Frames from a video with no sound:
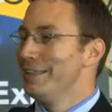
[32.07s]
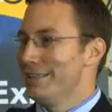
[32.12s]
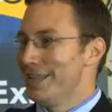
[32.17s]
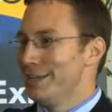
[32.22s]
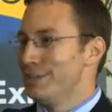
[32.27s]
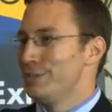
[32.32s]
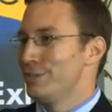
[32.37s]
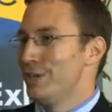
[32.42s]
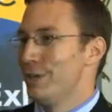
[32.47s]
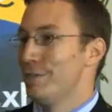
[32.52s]

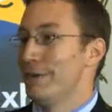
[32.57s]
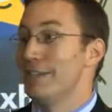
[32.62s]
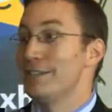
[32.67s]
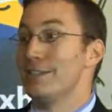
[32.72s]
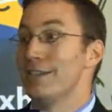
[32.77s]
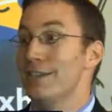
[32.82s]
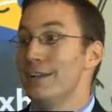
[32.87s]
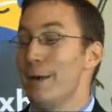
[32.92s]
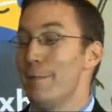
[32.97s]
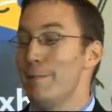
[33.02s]
Thanks, Jim.
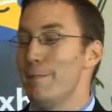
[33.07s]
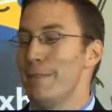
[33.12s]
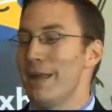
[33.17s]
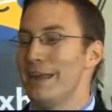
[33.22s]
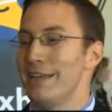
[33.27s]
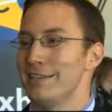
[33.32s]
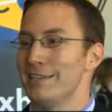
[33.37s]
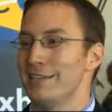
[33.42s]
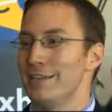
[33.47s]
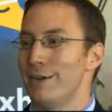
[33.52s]
It's an
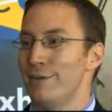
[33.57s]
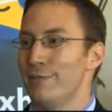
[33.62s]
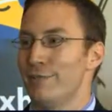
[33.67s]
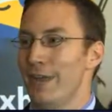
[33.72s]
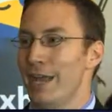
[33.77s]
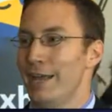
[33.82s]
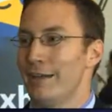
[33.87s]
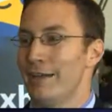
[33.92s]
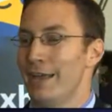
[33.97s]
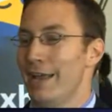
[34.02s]
amazing
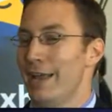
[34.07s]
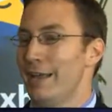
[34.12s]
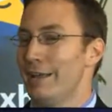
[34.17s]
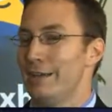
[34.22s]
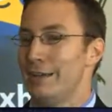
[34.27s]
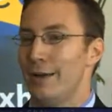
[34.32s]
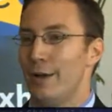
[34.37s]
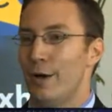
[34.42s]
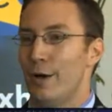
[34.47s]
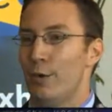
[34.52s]
event,
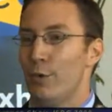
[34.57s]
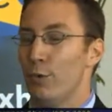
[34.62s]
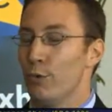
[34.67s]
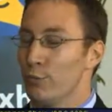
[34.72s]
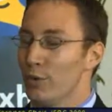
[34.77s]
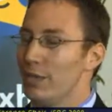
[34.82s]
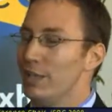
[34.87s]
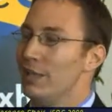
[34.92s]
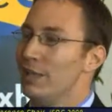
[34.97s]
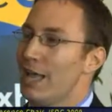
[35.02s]
and uh, we're
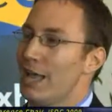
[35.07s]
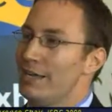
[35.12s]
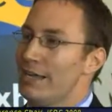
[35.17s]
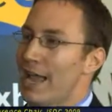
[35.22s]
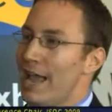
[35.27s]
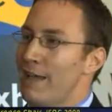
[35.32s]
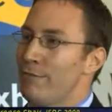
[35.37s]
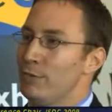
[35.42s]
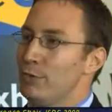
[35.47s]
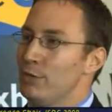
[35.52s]
really glad to
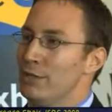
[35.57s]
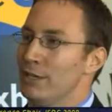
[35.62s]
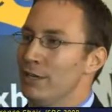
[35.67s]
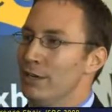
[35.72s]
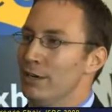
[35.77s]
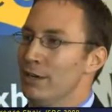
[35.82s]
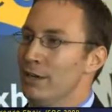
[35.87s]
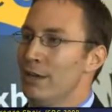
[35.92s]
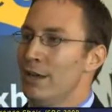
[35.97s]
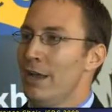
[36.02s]
have you
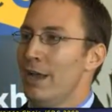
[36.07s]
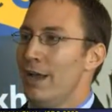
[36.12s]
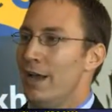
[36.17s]
here.